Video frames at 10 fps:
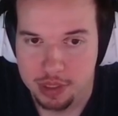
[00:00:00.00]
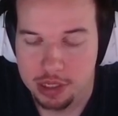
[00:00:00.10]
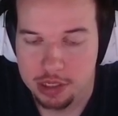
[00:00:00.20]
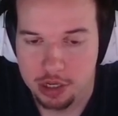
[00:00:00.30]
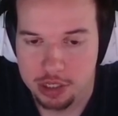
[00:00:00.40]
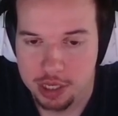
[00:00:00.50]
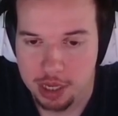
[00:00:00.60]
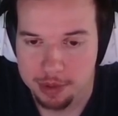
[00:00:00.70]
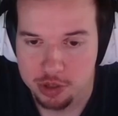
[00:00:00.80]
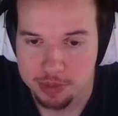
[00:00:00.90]
these cards just
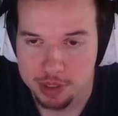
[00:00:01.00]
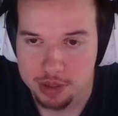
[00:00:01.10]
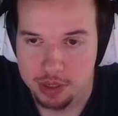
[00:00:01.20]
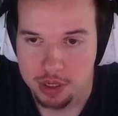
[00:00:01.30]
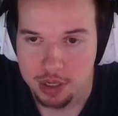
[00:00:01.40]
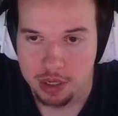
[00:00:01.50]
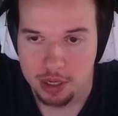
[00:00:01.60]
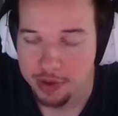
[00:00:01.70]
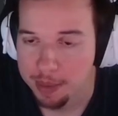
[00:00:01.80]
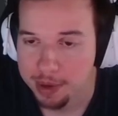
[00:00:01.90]
can't be tributed.
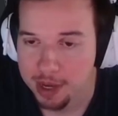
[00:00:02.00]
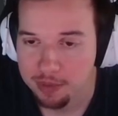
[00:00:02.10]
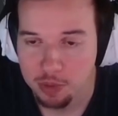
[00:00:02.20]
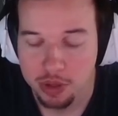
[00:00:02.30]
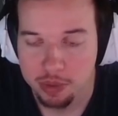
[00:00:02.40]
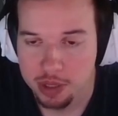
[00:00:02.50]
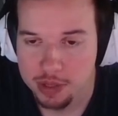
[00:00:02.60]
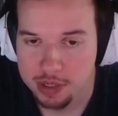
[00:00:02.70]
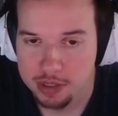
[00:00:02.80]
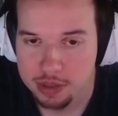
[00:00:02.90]
If you happen to have more than one of
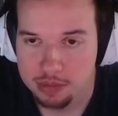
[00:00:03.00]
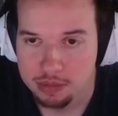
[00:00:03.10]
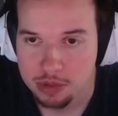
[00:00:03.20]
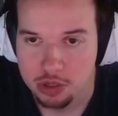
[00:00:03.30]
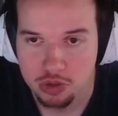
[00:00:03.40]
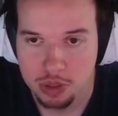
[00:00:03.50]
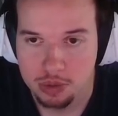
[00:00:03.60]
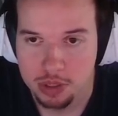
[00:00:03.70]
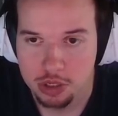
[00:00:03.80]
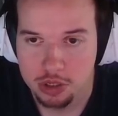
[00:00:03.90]
these, you destroy
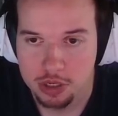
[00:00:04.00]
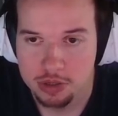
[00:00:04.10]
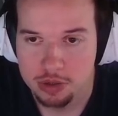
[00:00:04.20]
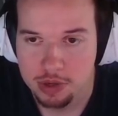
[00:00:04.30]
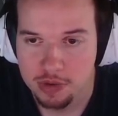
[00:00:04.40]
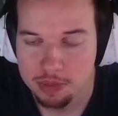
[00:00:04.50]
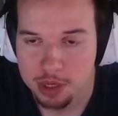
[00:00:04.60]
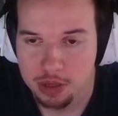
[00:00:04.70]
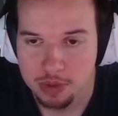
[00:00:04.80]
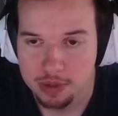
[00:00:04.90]
one of the trios, you give them
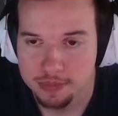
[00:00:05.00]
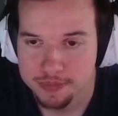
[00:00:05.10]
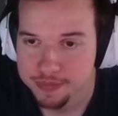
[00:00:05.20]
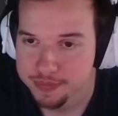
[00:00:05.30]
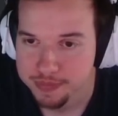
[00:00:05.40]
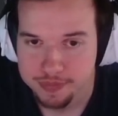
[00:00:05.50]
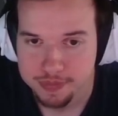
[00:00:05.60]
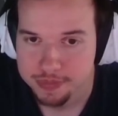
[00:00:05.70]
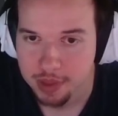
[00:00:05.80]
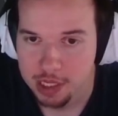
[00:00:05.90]
another one.
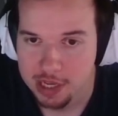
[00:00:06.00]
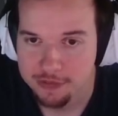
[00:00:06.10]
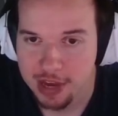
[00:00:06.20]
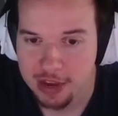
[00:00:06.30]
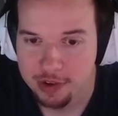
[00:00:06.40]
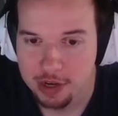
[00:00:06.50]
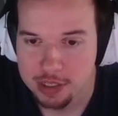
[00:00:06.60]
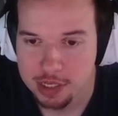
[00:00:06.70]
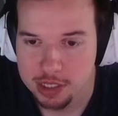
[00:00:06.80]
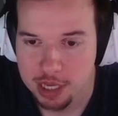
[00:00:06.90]
They just have 5
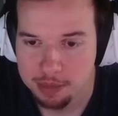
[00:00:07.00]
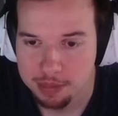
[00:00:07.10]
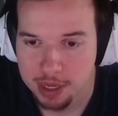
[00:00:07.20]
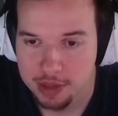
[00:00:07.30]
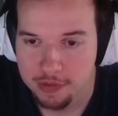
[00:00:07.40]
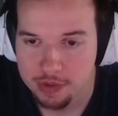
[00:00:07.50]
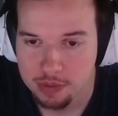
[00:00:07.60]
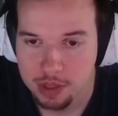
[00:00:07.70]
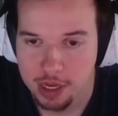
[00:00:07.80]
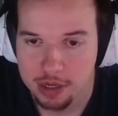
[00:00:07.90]
cards they just can't play. They have to
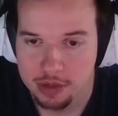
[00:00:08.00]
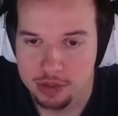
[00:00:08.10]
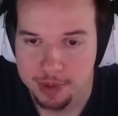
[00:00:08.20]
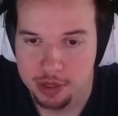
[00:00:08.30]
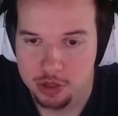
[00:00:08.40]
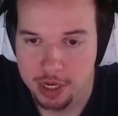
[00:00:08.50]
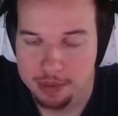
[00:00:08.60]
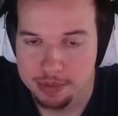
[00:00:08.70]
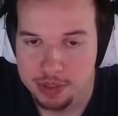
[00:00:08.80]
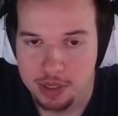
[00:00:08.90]
rely on spell
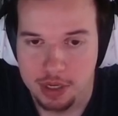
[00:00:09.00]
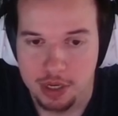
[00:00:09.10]
traps.